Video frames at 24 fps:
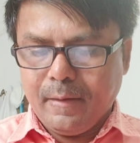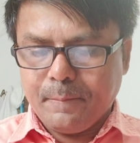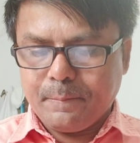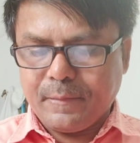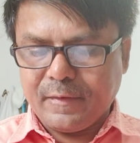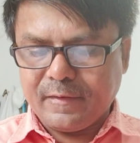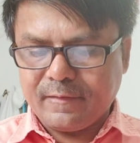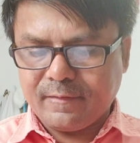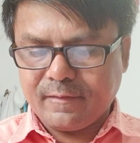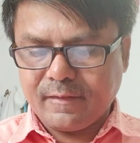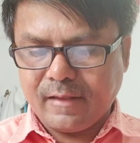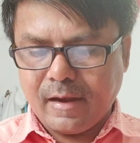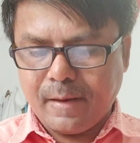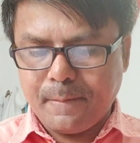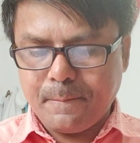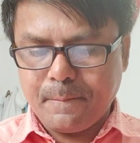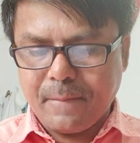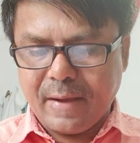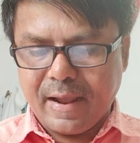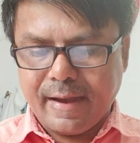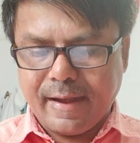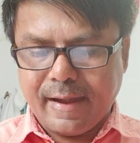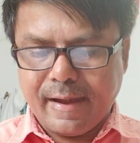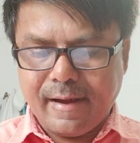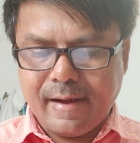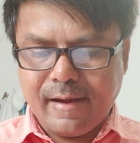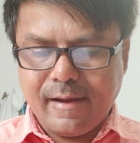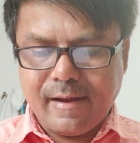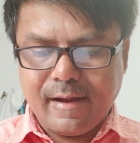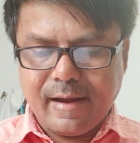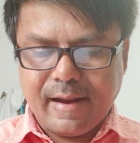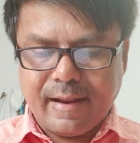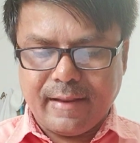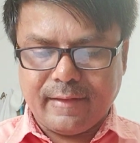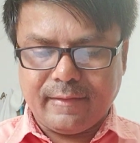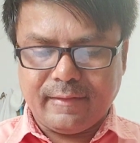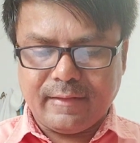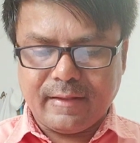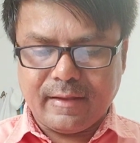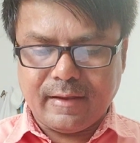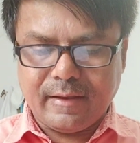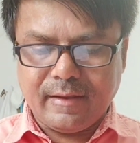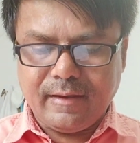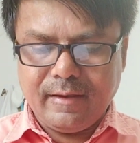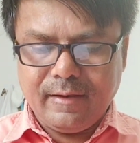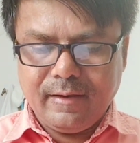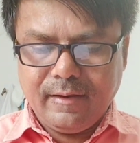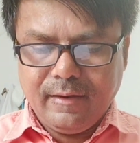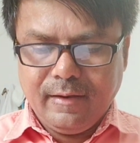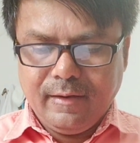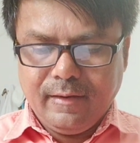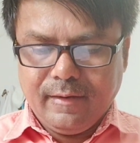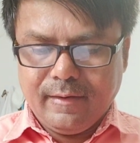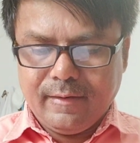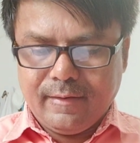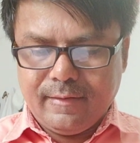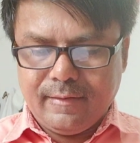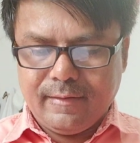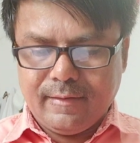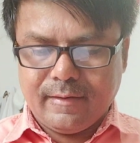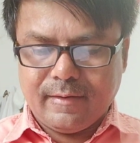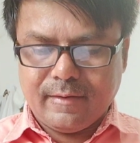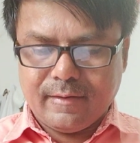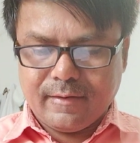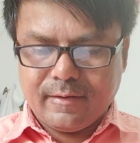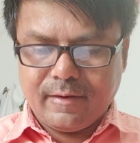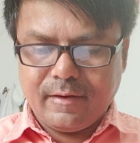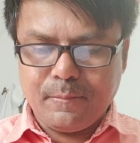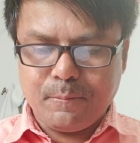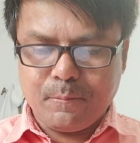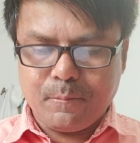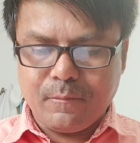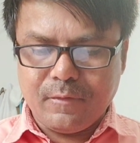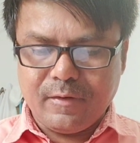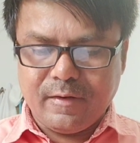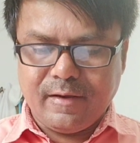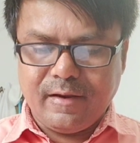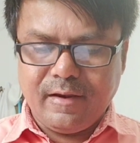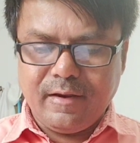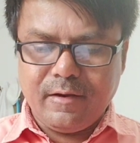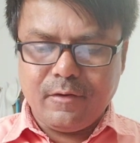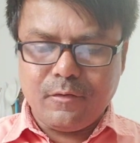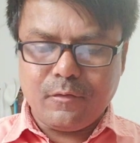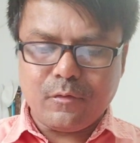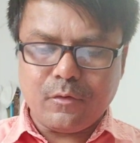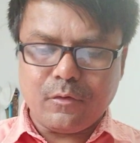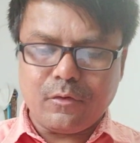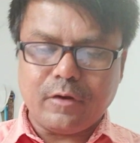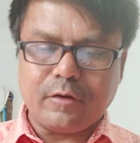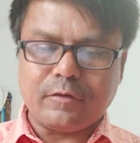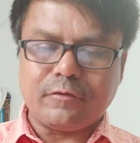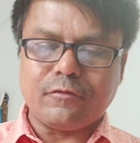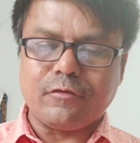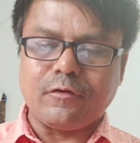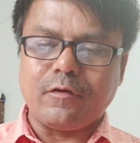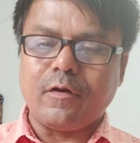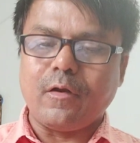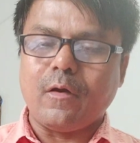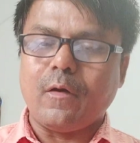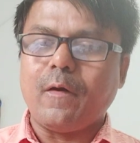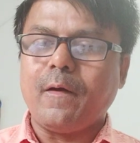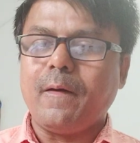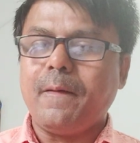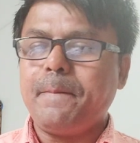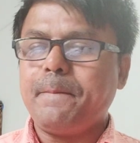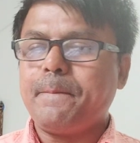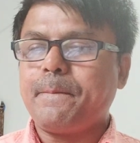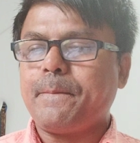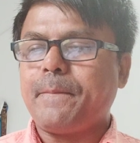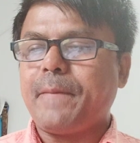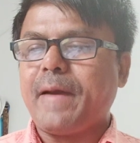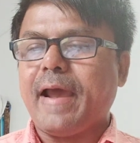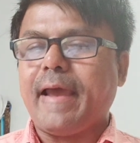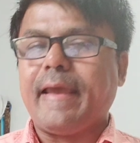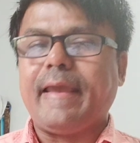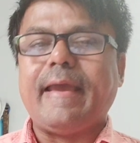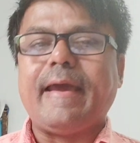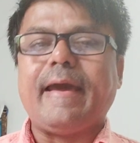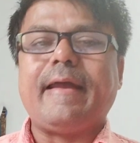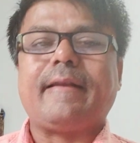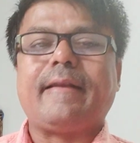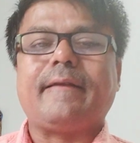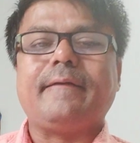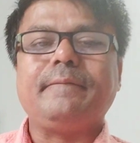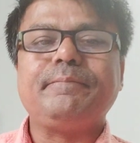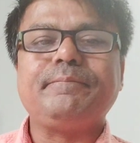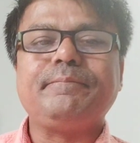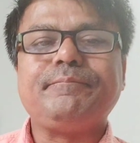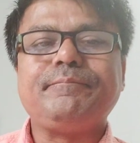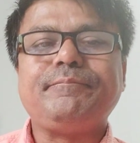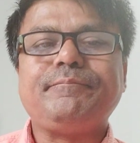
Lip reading: Prescribed burn and the reintroduction of fire.